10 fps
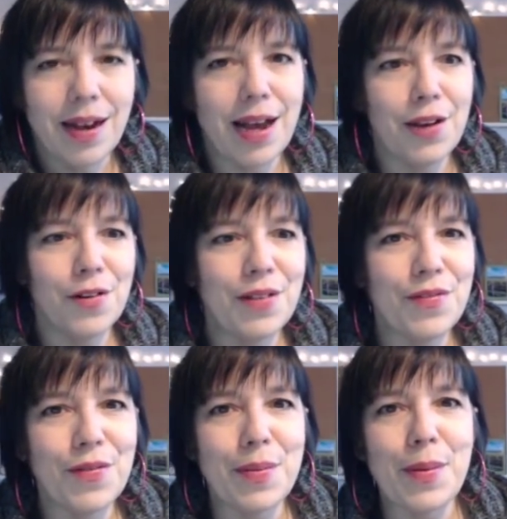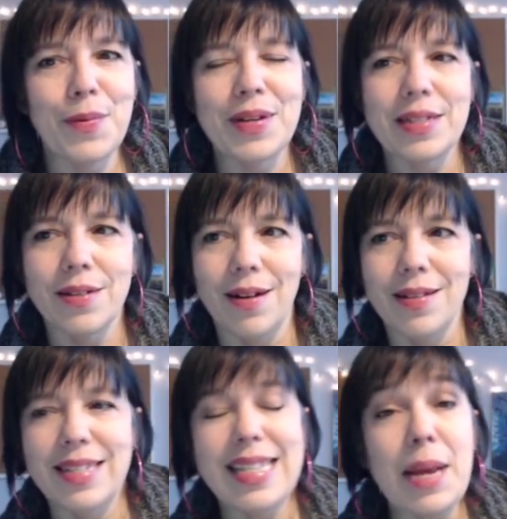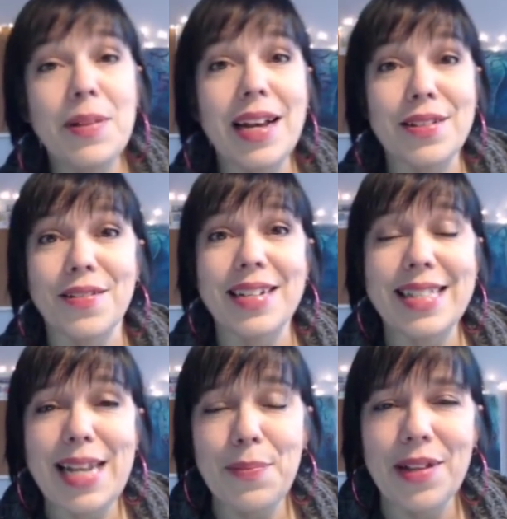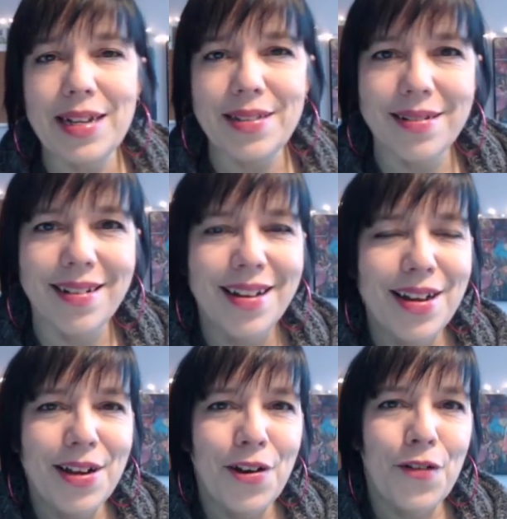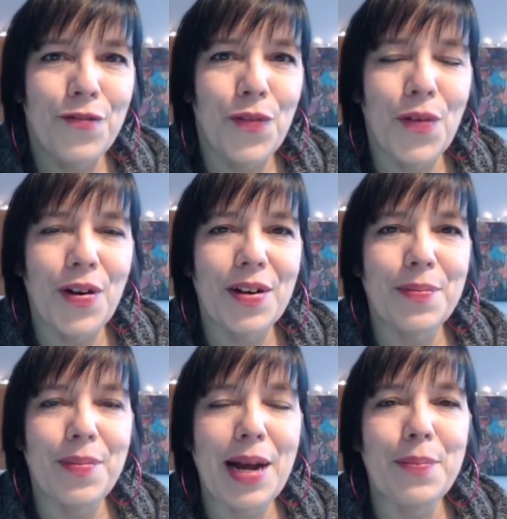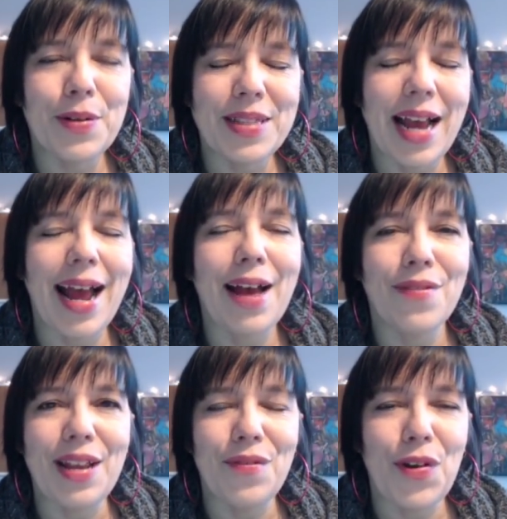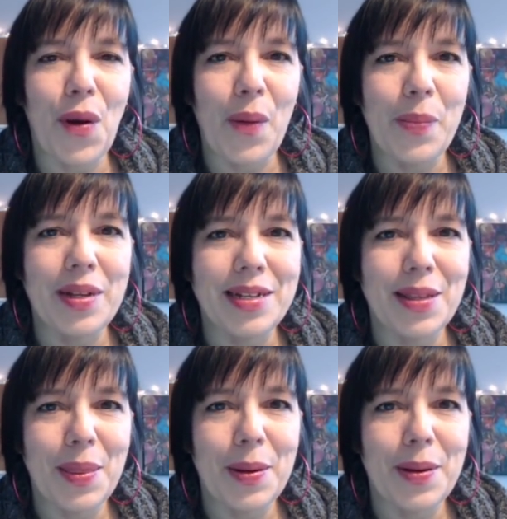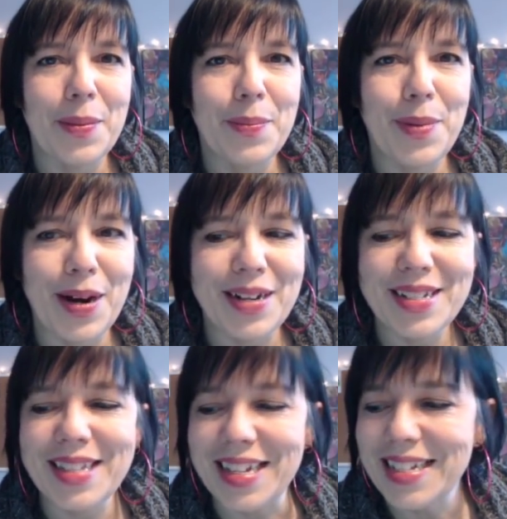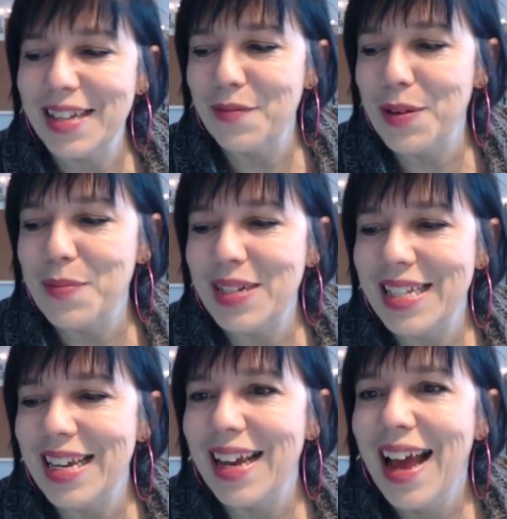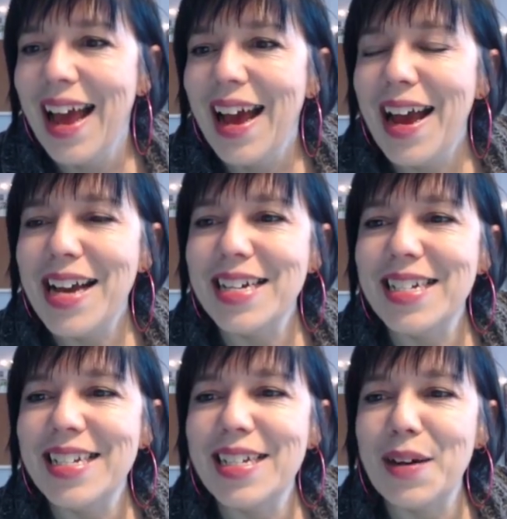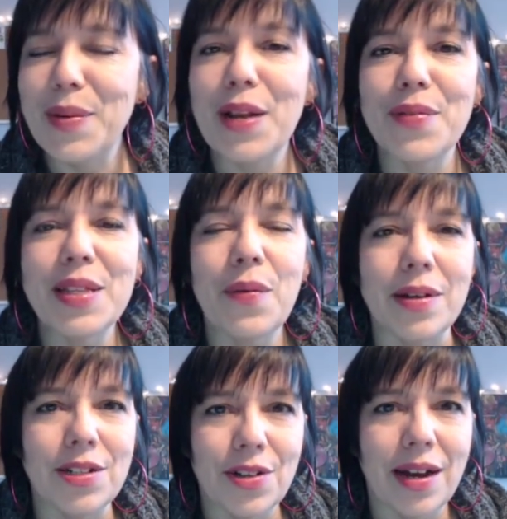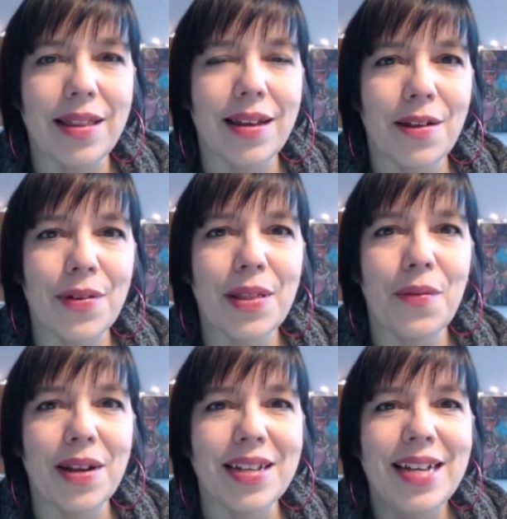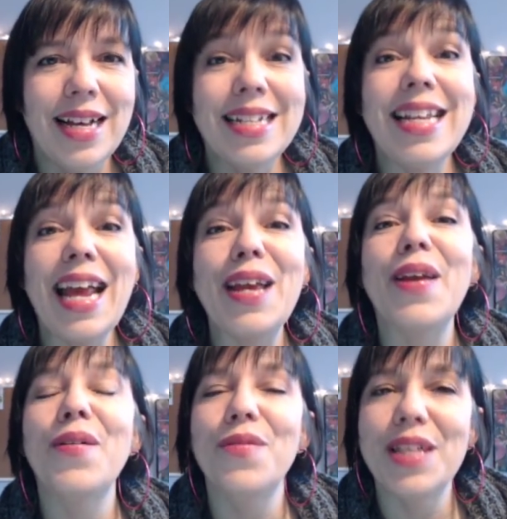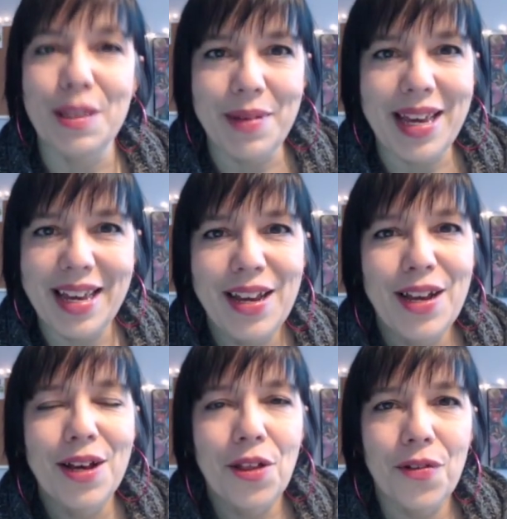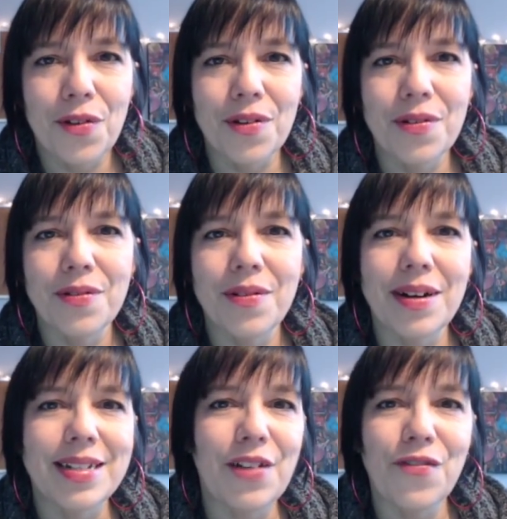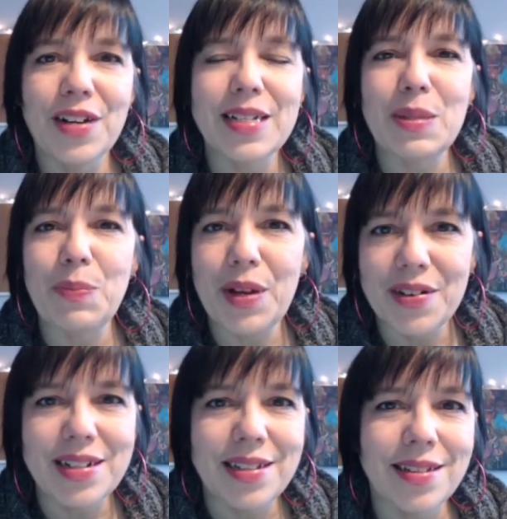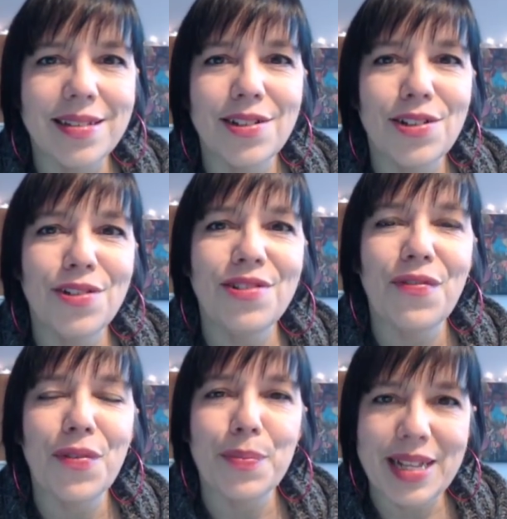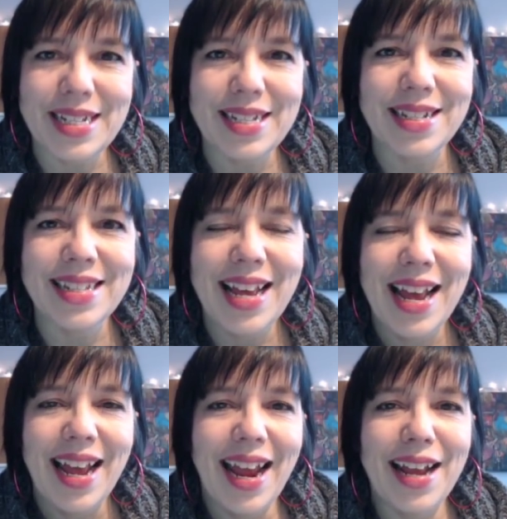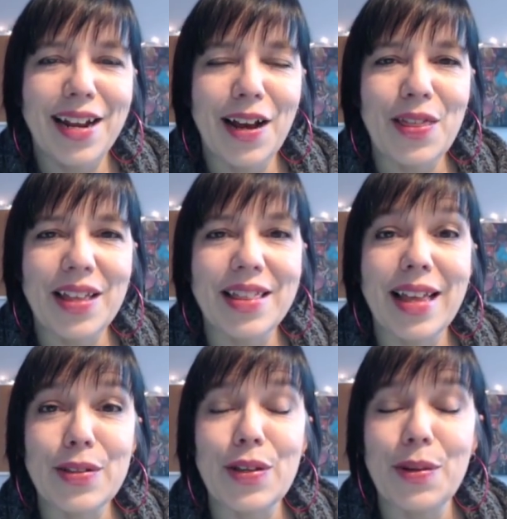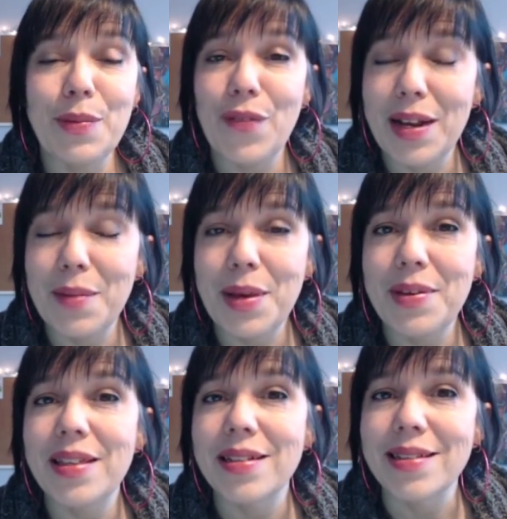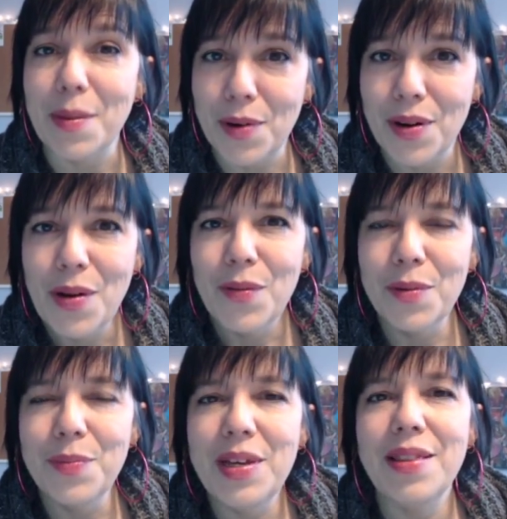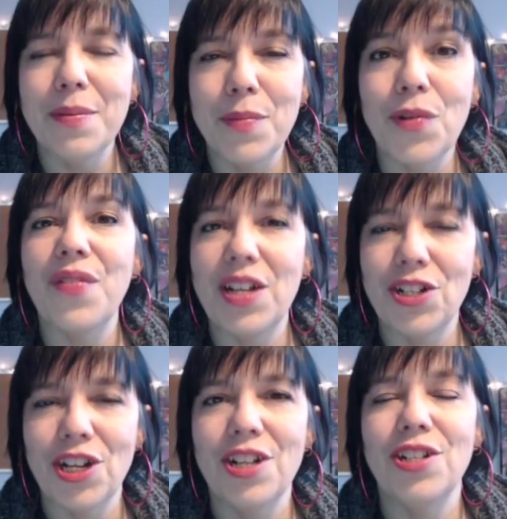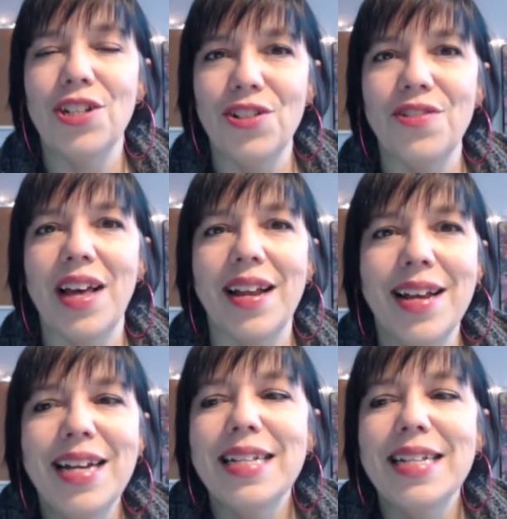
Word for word: I don't even remember what it's called, stabilizer, a stabilizer for my birthday. I haven't even opened the box. Things have been busy. And uh, but I really want to try that and I really want to take you with me through different experiences in two different places. And I think that's going to be fun. And maybe this summer will be the motivation to do that.